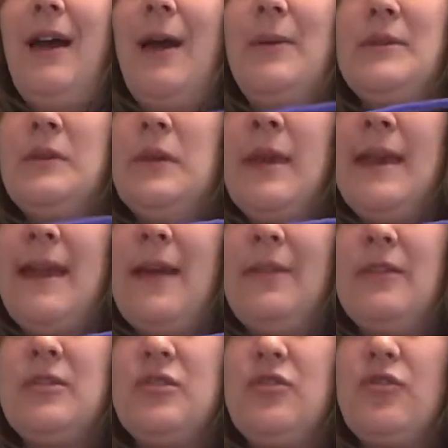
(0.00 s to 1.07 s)
I was looking
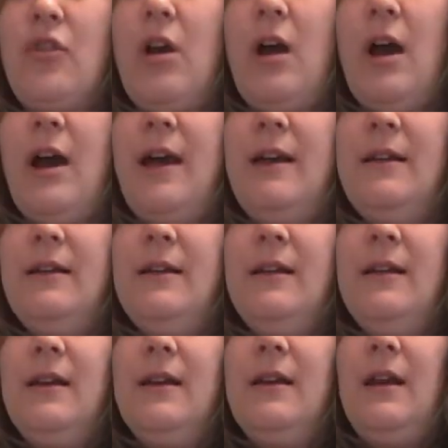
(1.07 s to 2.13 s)
at the straw,
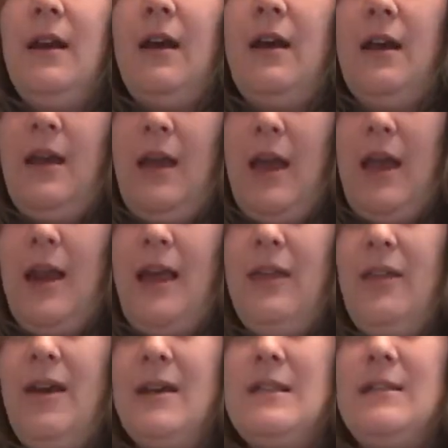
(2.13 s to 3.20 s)
and
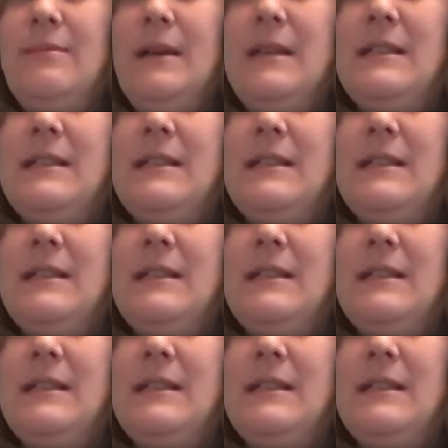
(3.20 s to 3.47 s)
I thought to